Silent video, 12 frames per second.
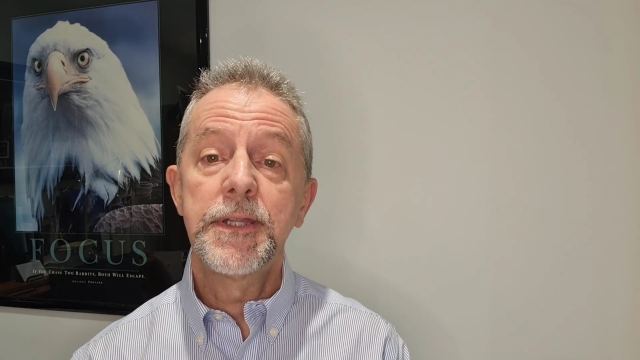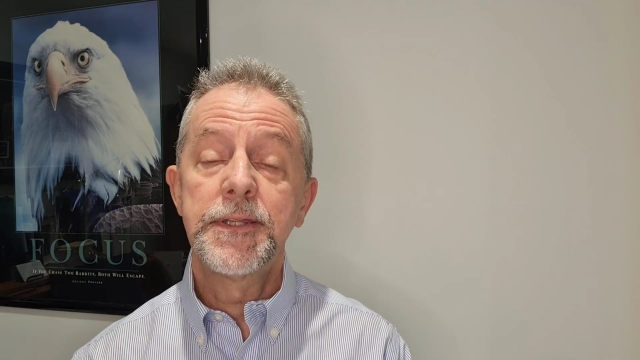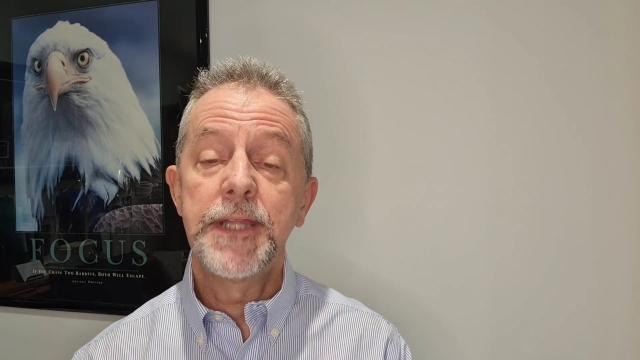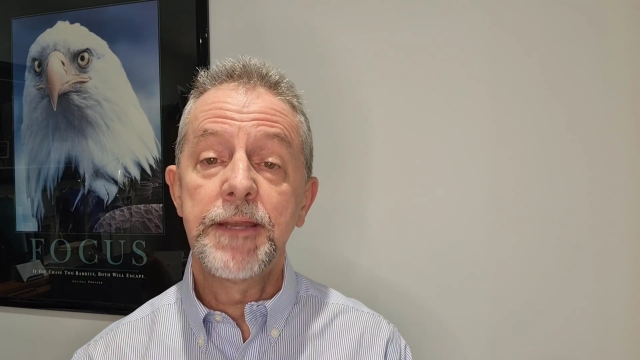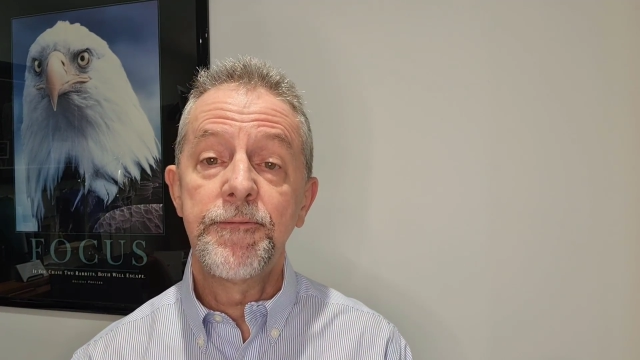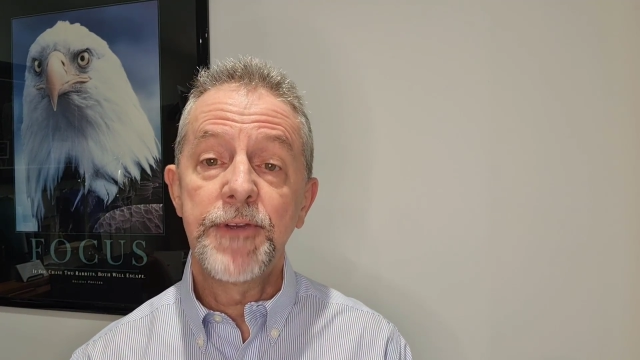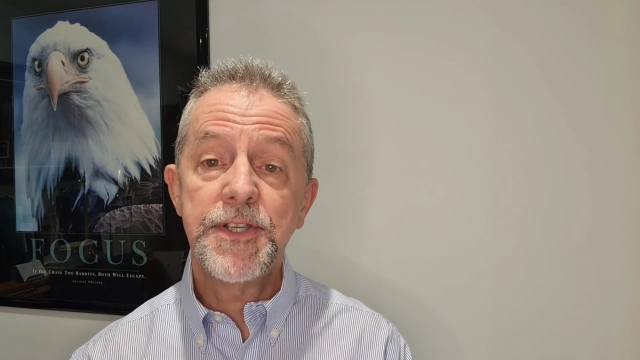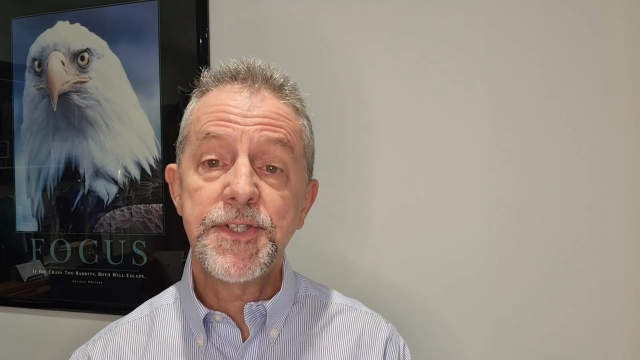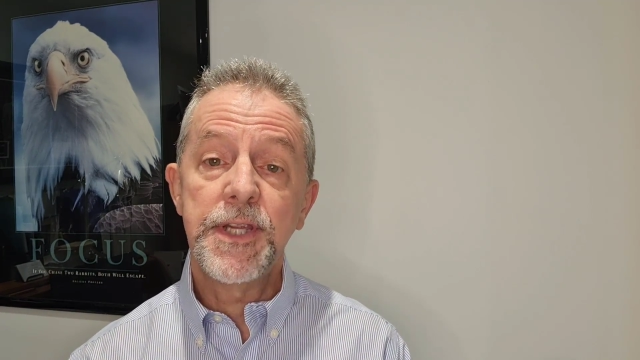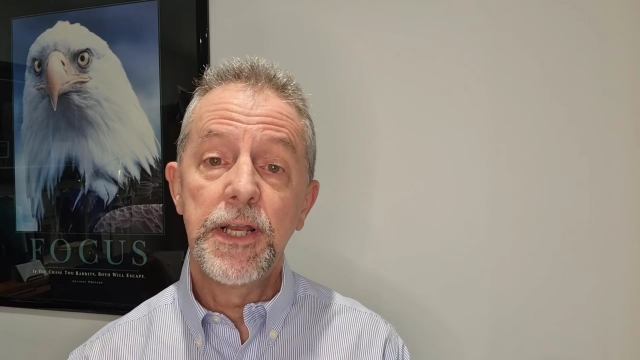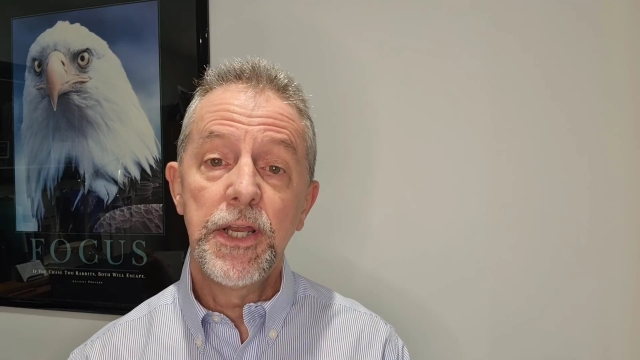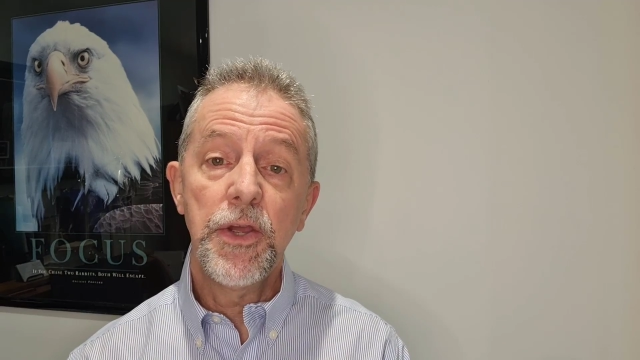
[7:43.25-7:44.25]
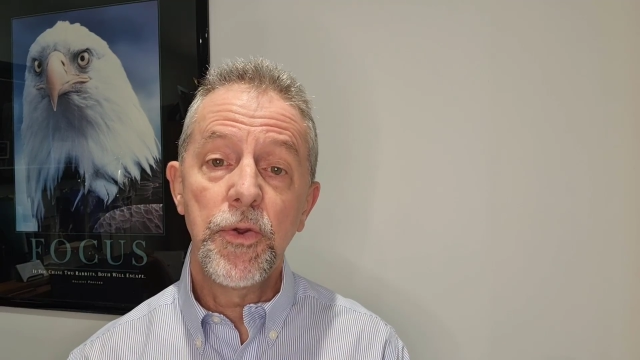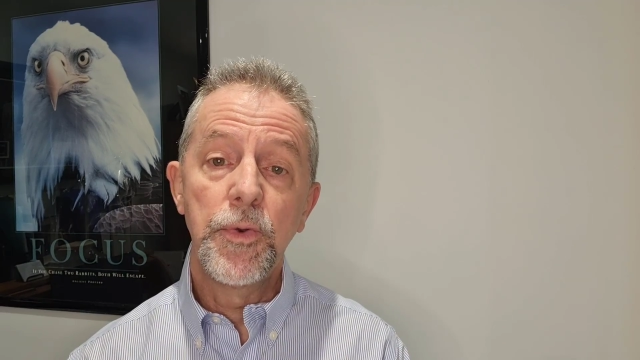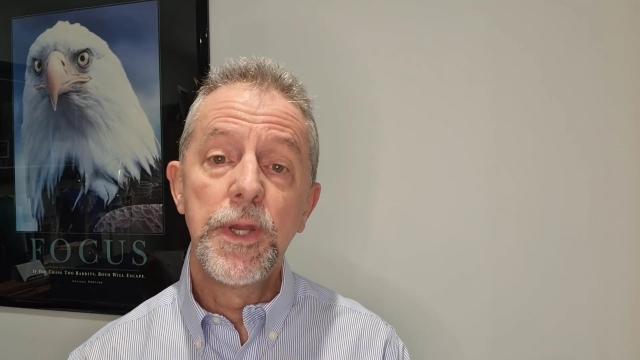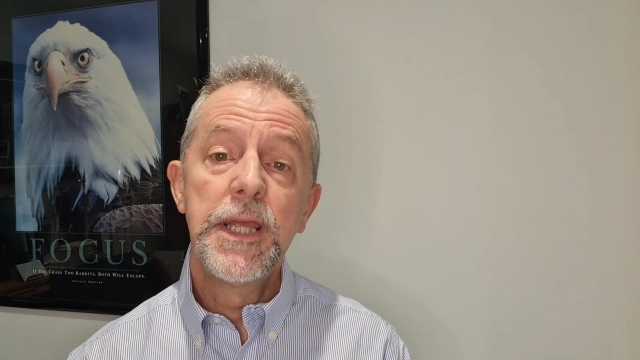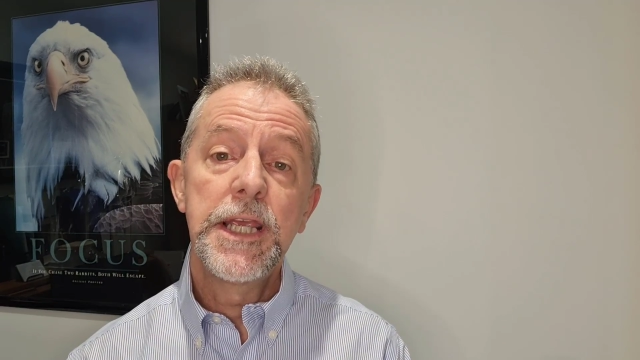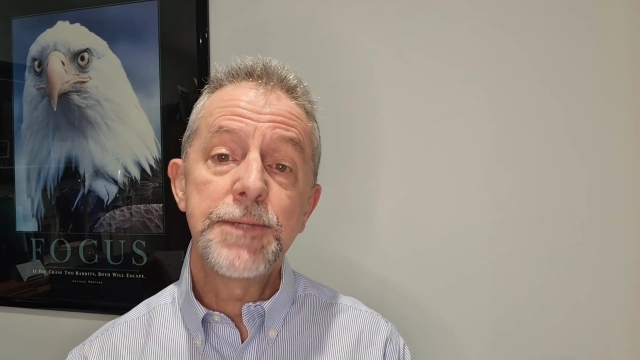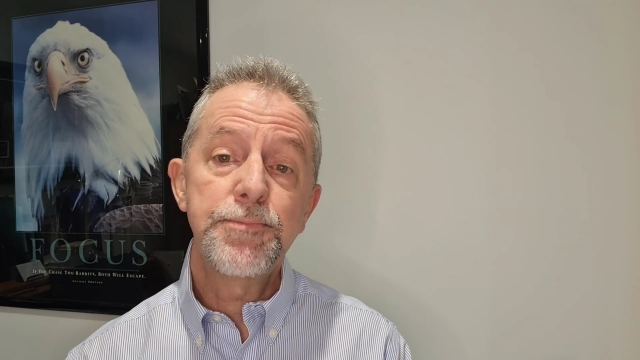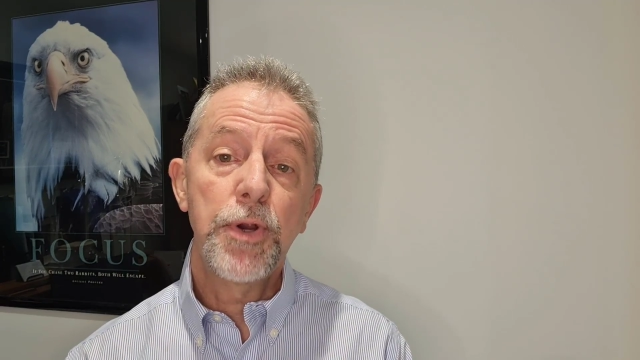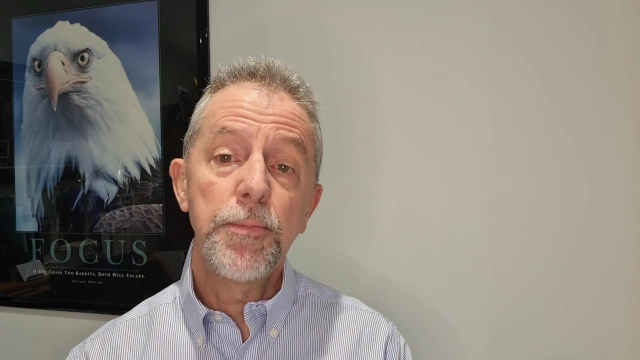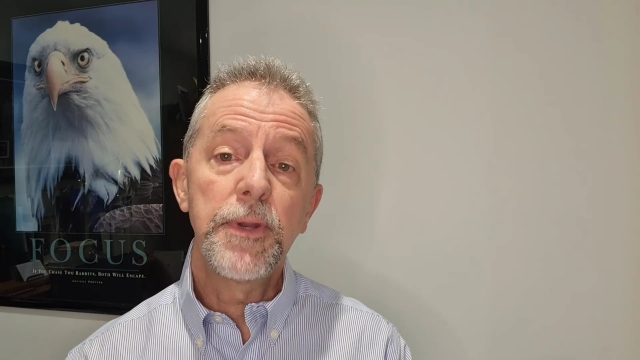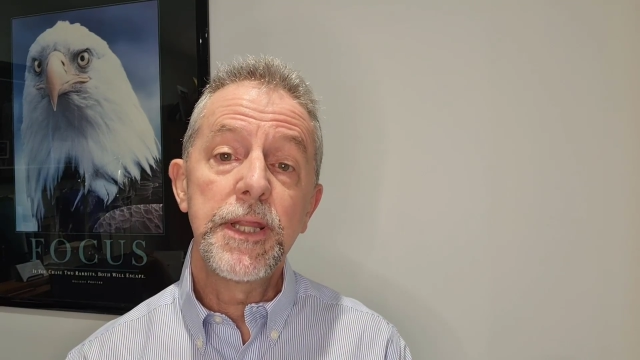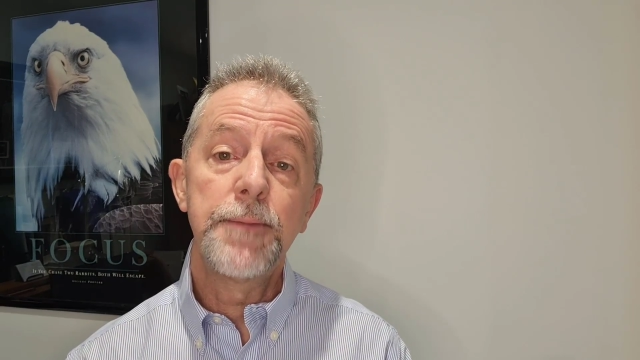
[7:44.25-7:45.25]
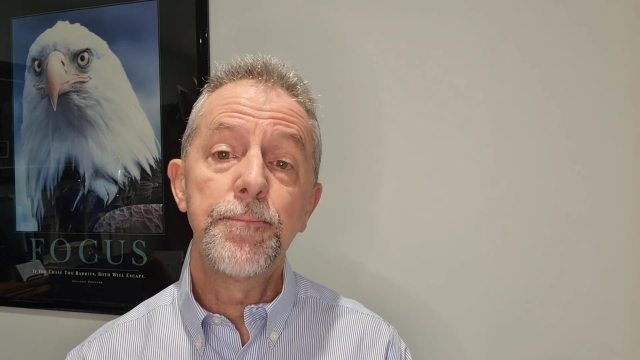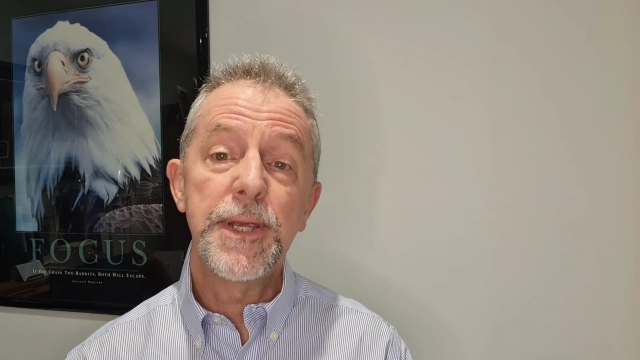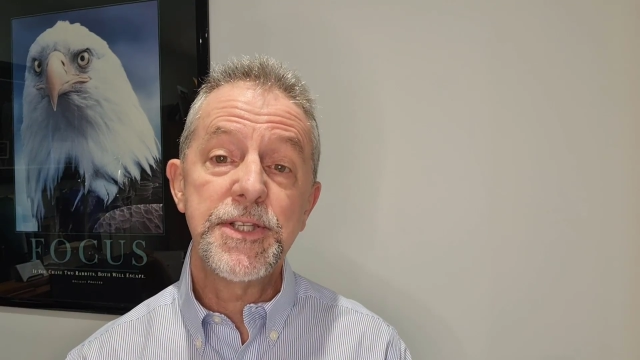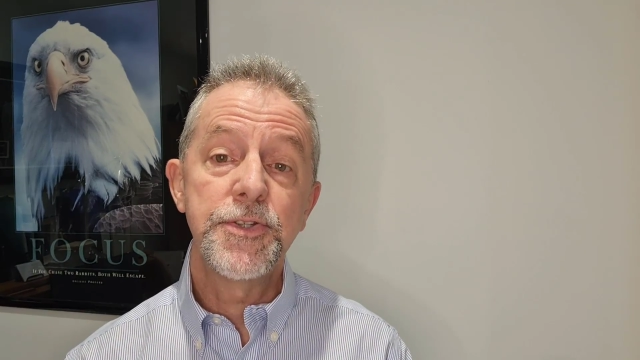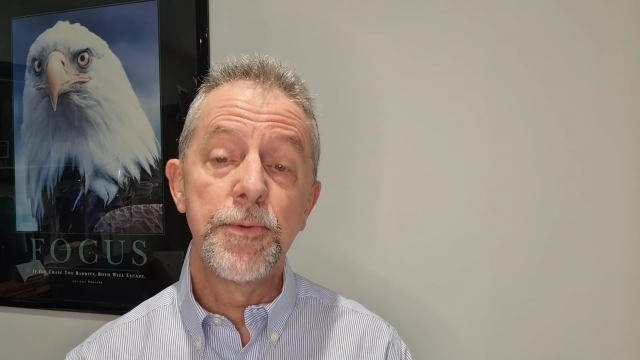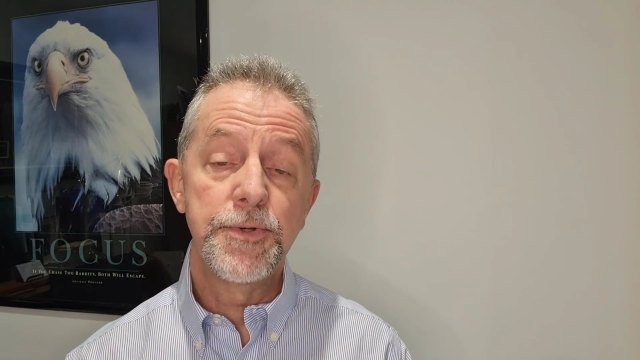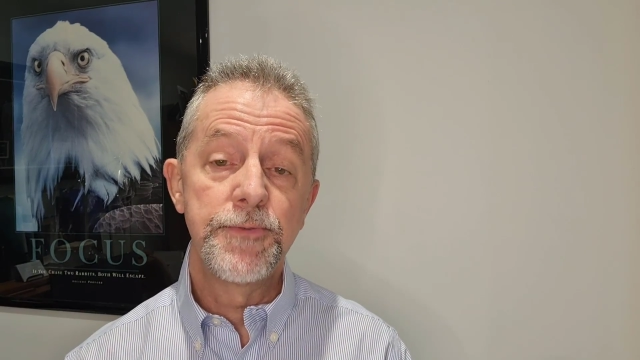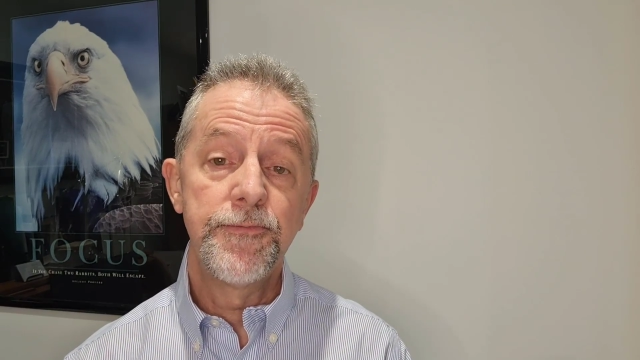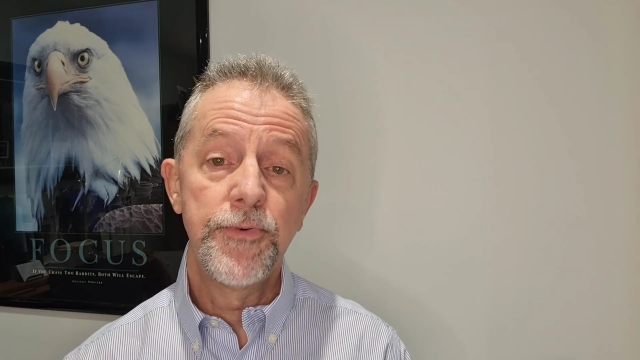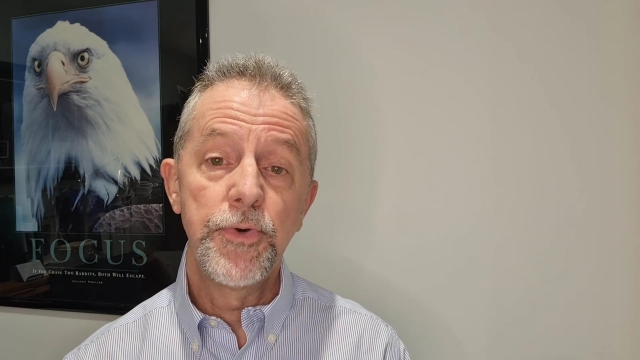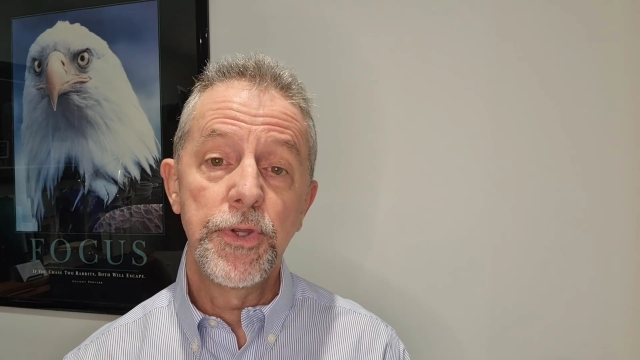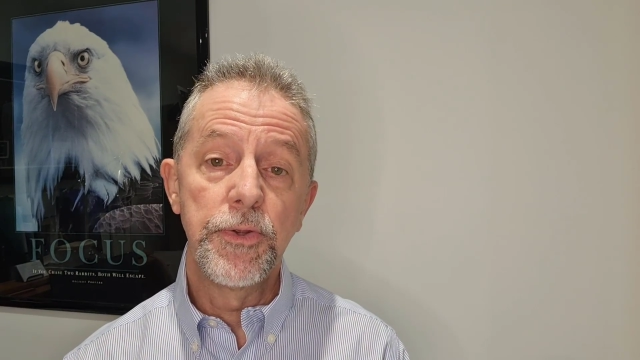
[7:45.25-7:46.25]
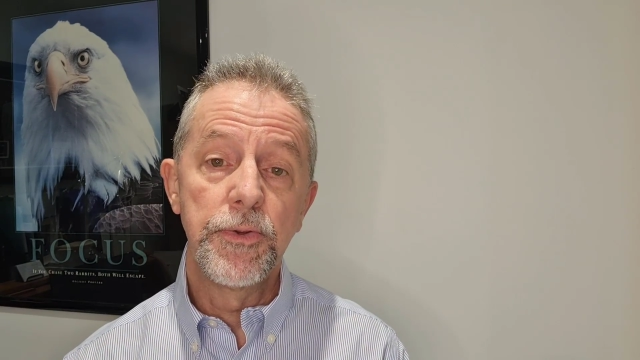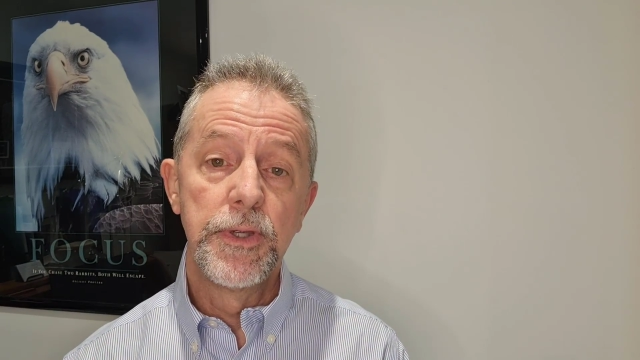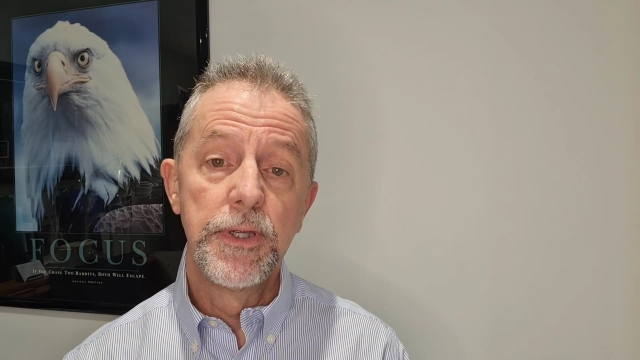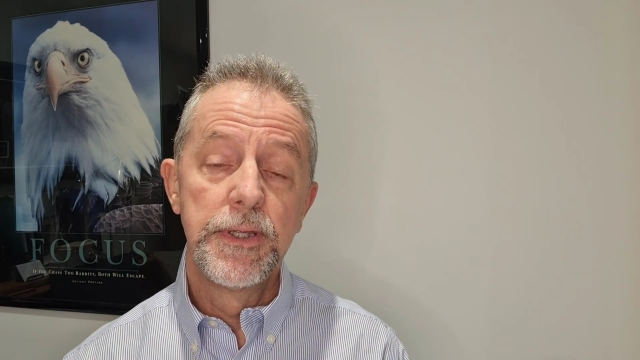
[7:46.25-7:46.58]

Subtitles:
then investing alone is probably the best option for you.